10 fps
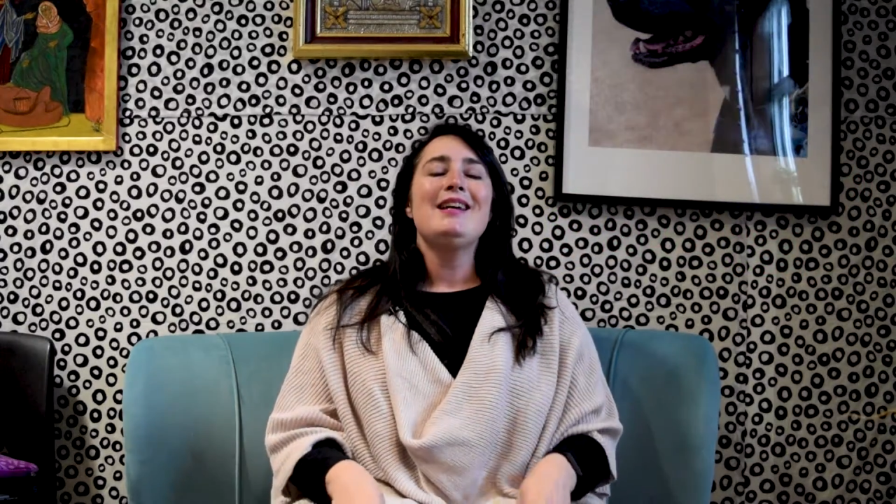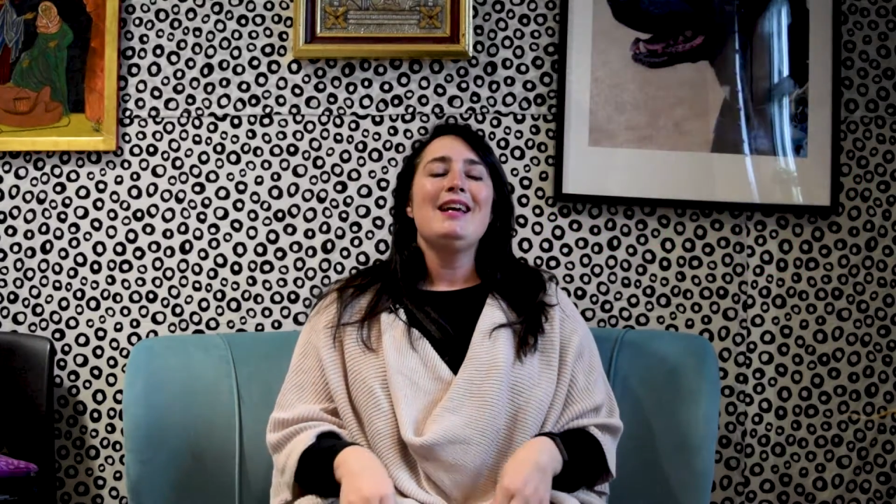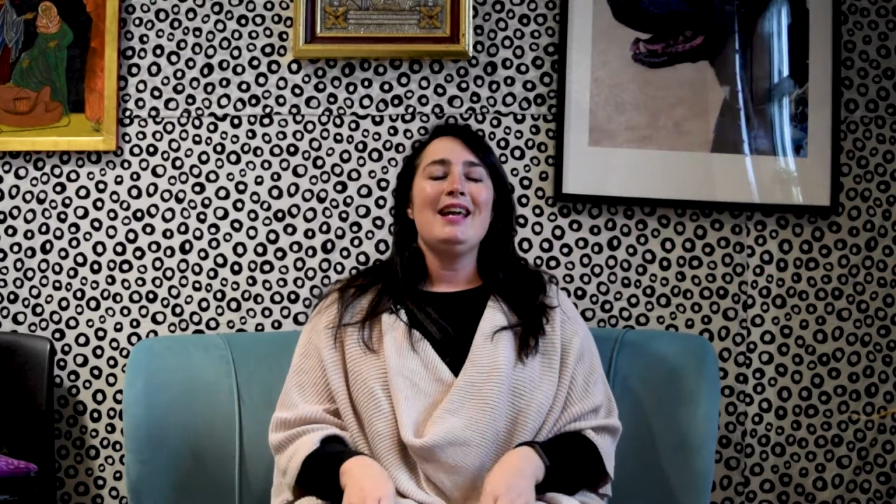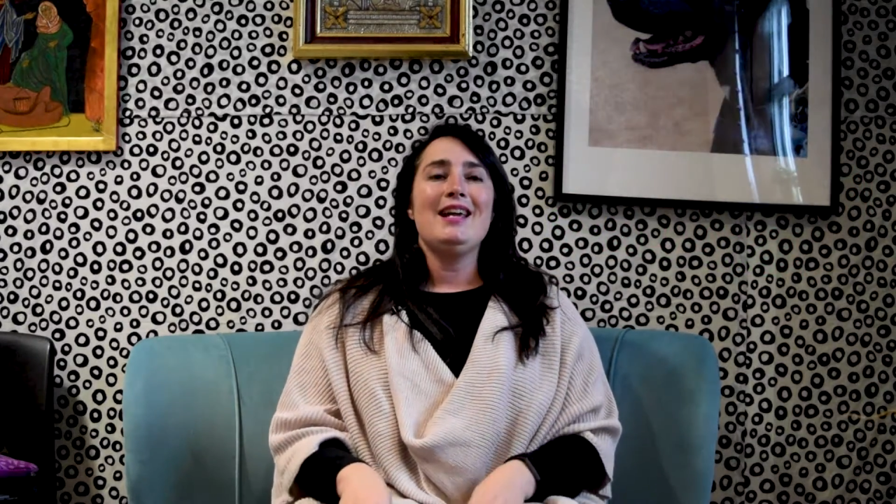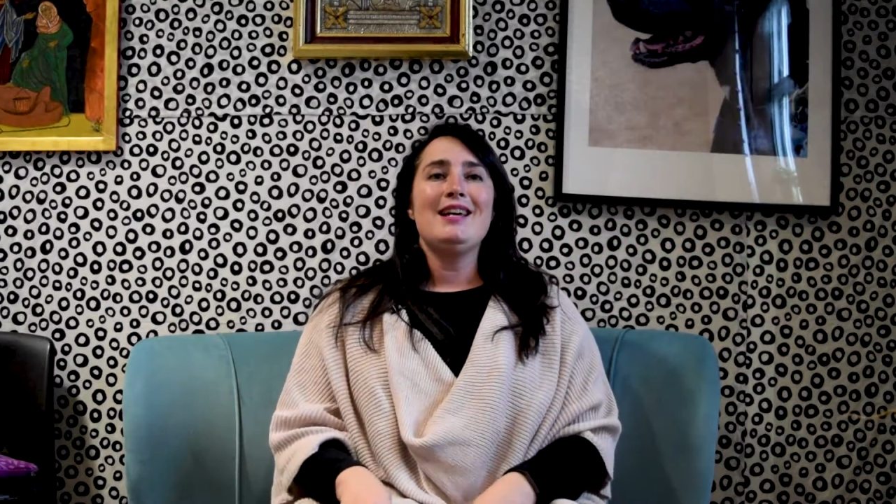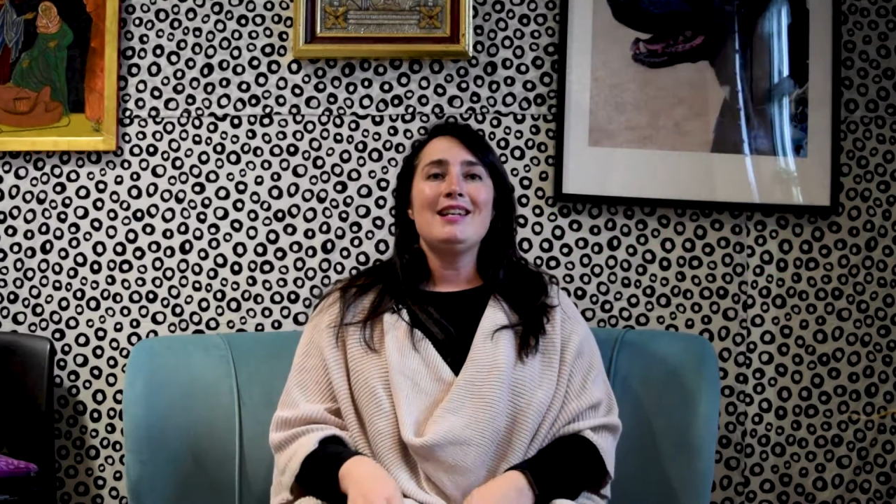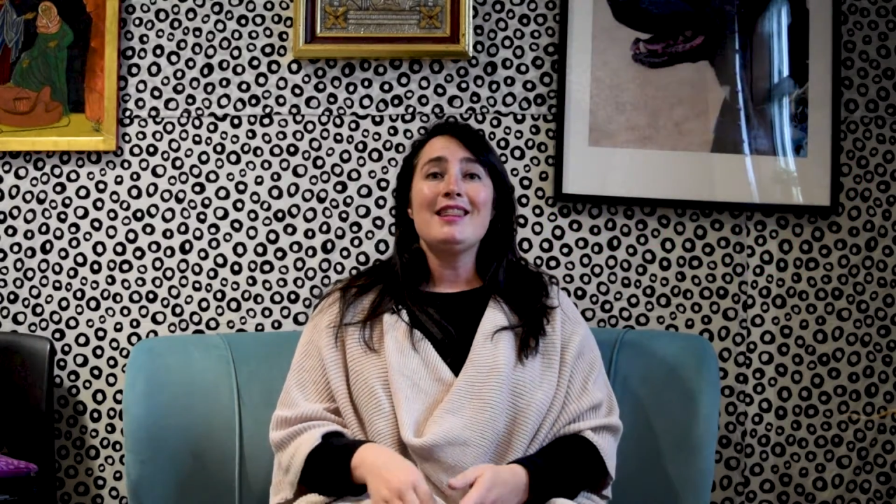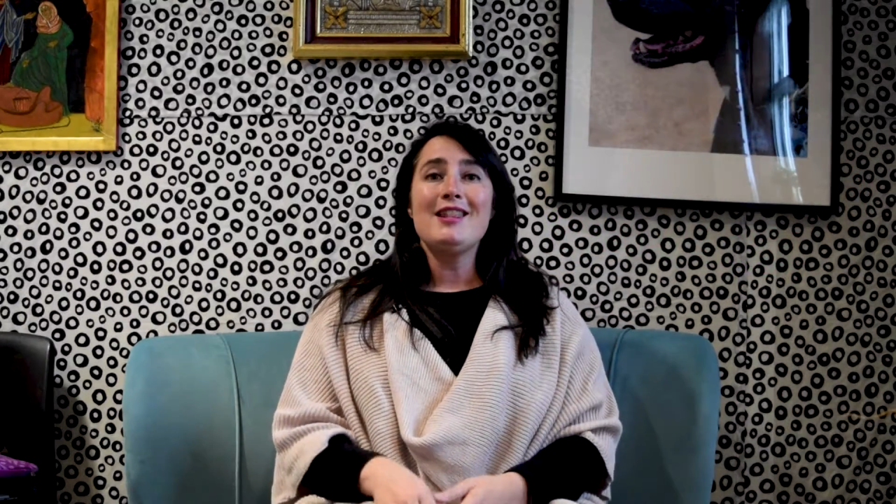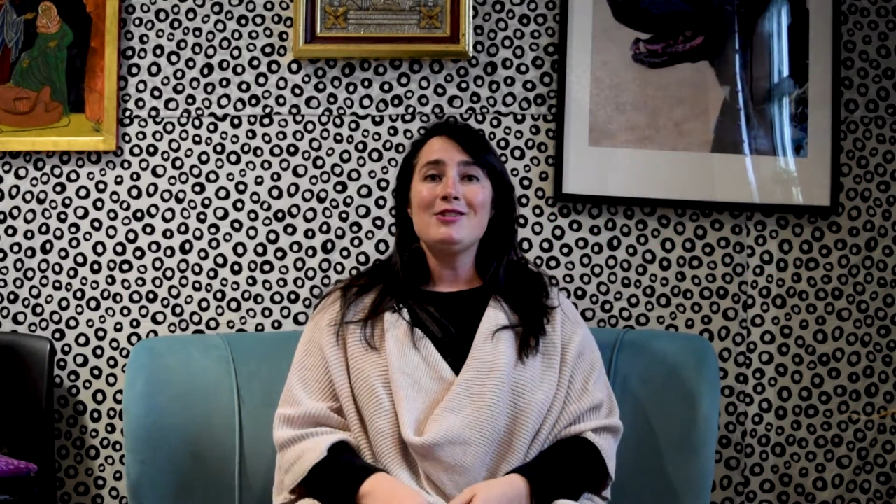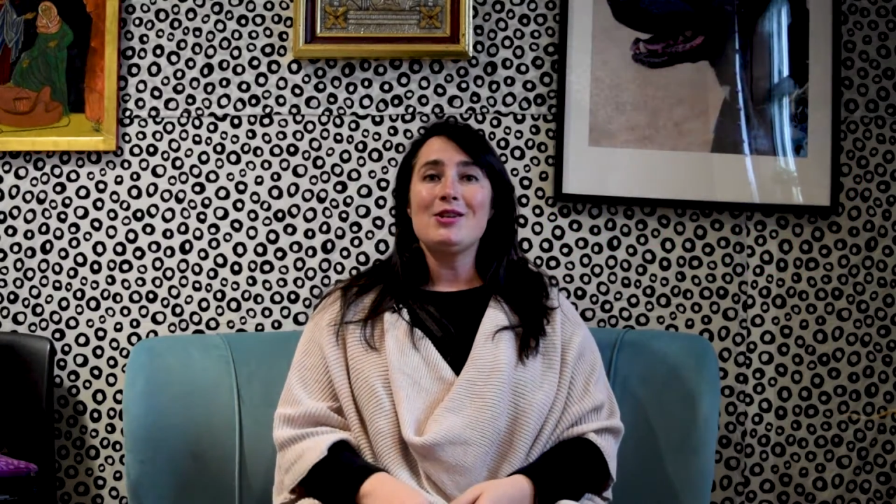And
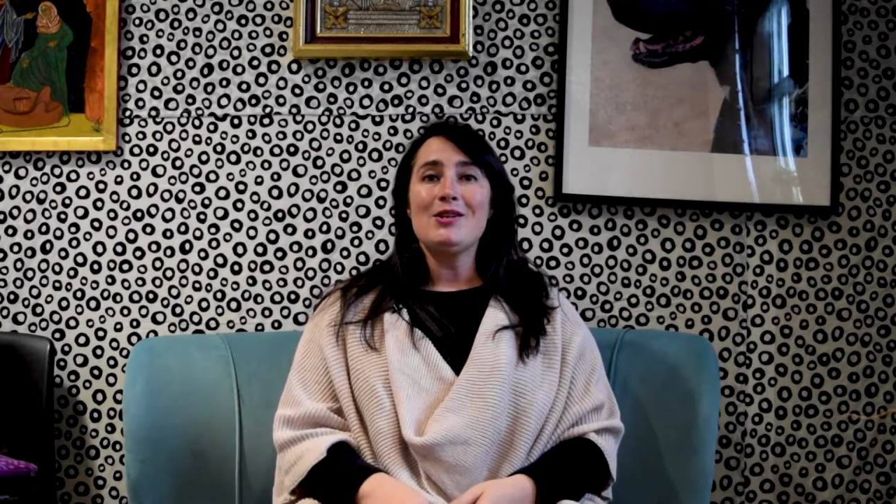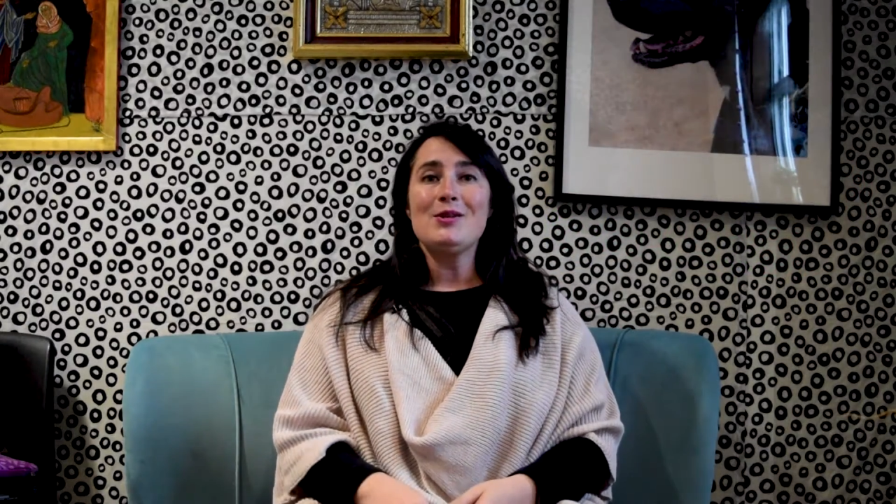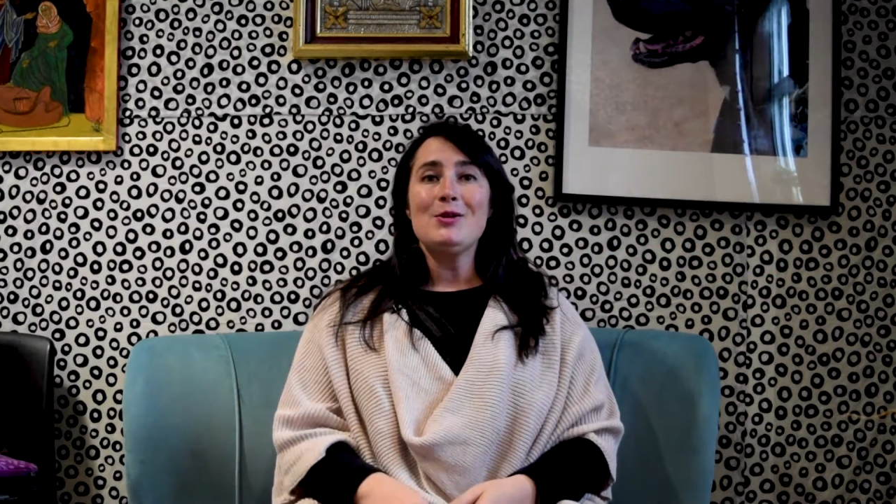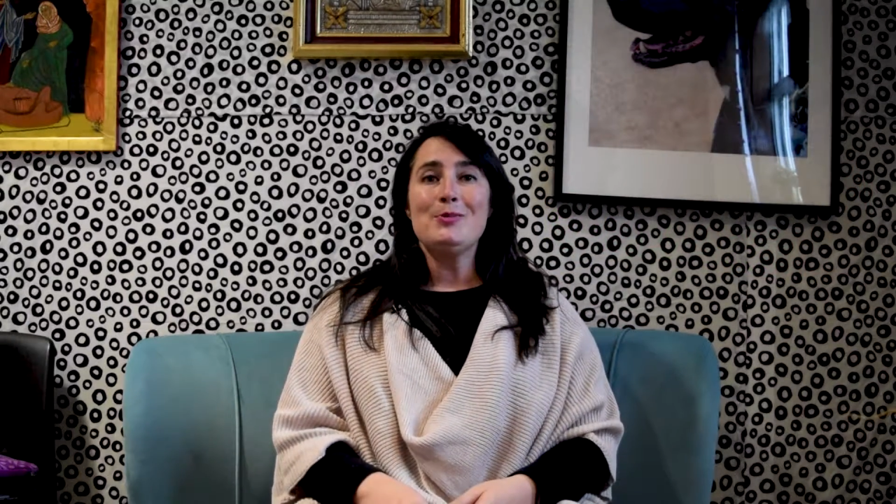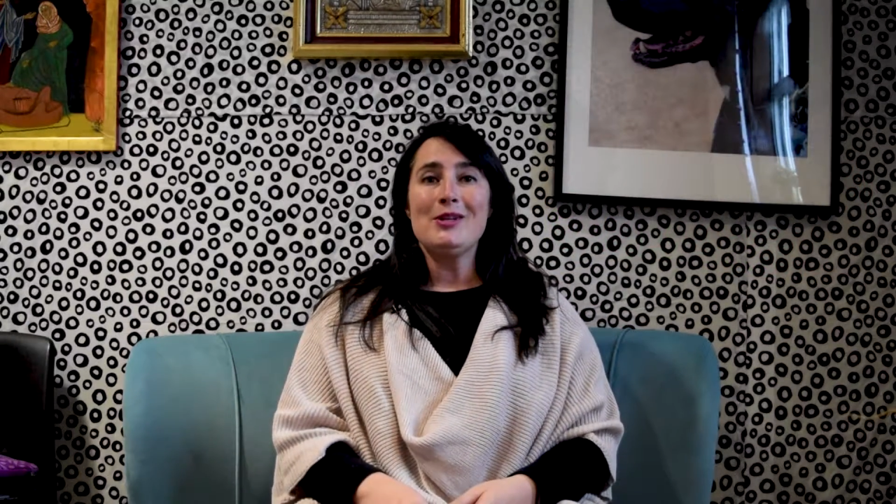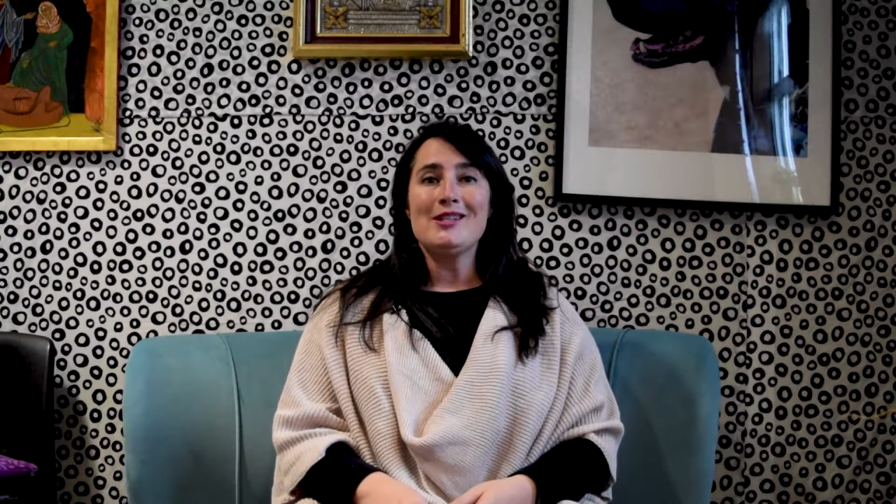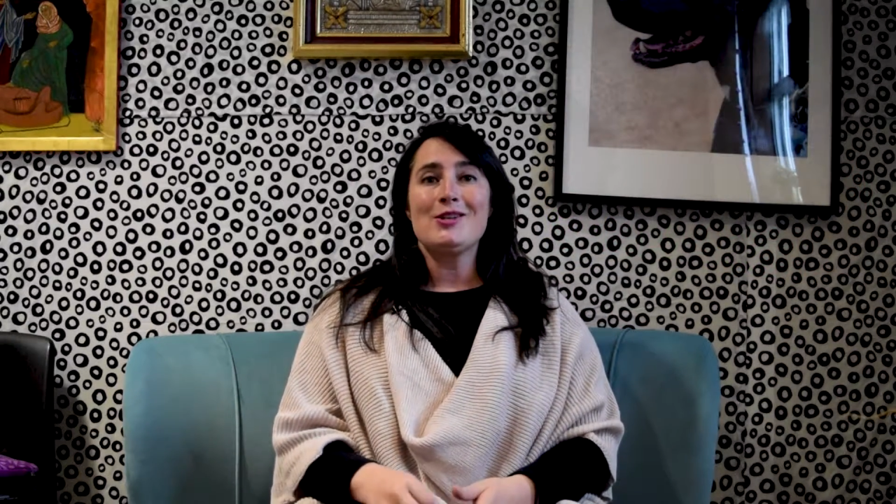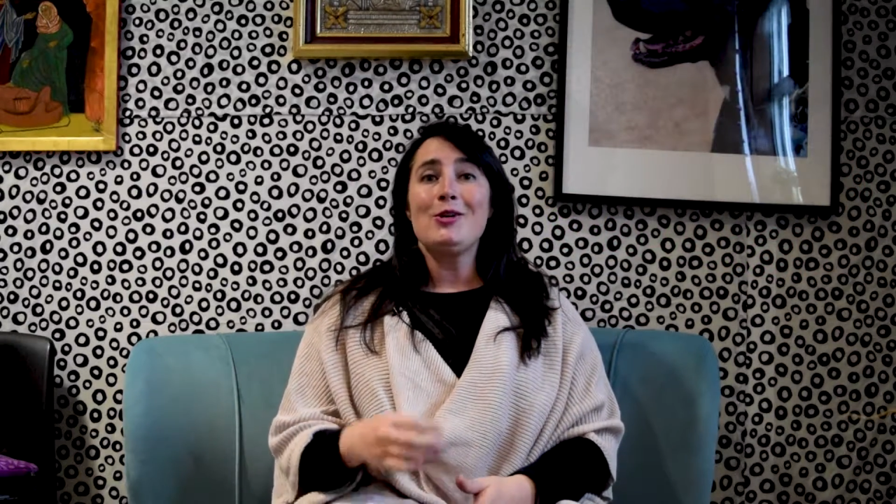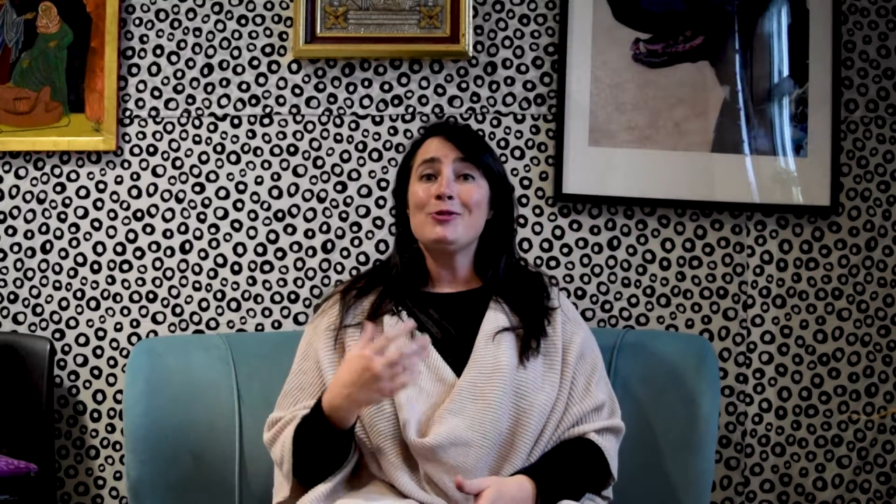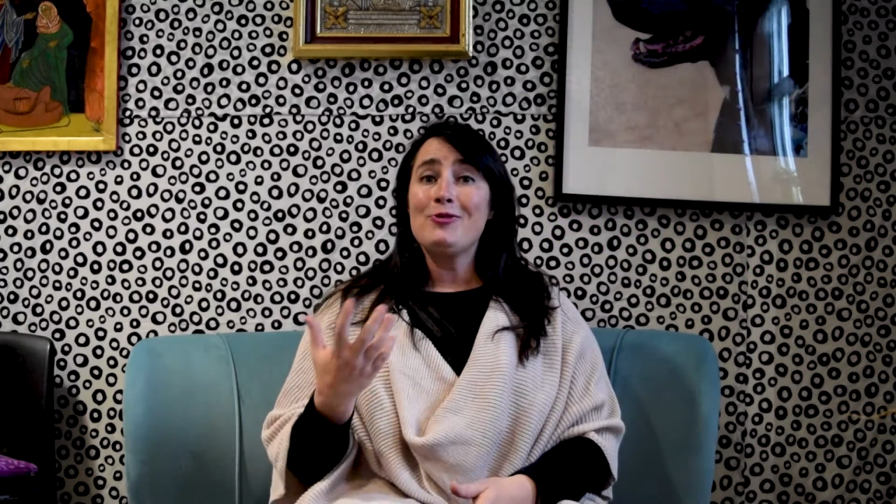then there's also a place
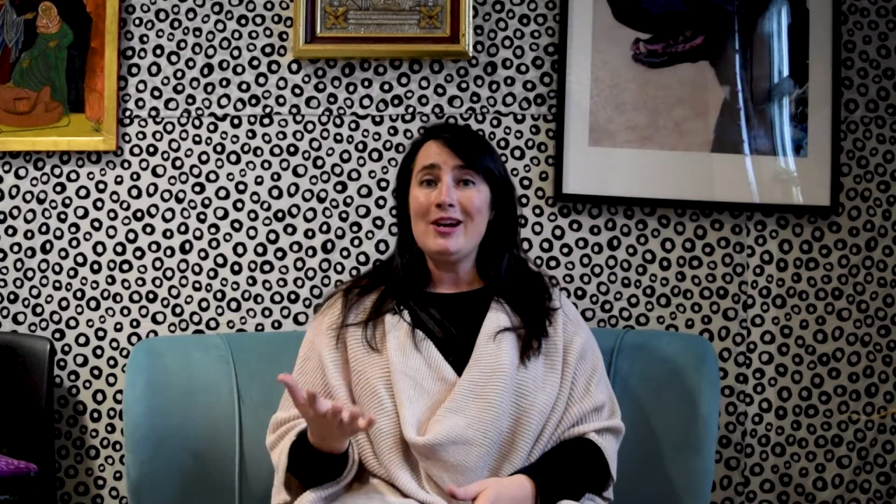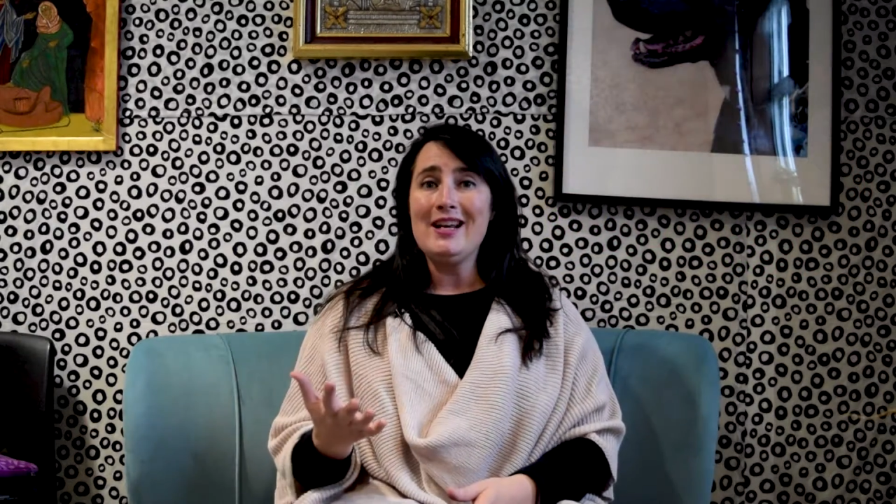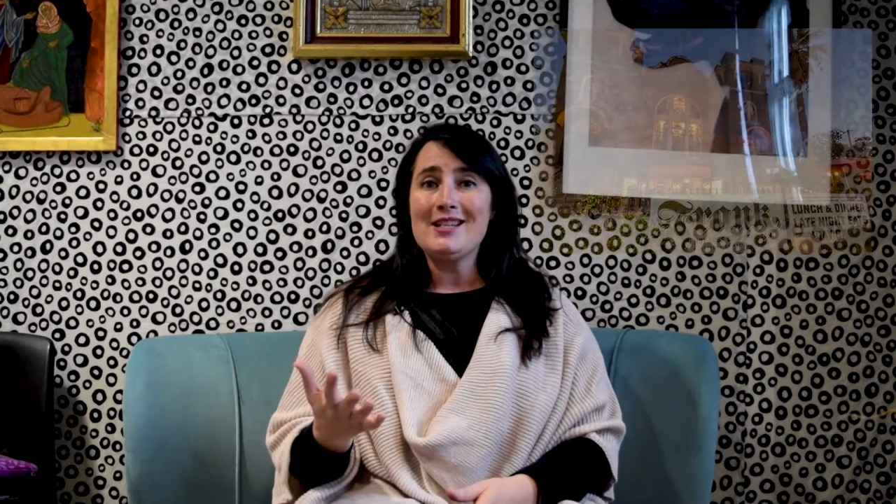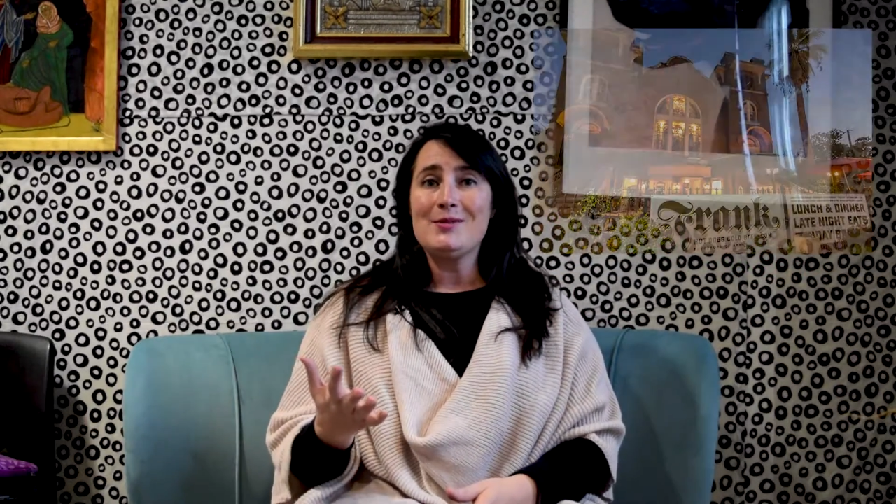called Frank's,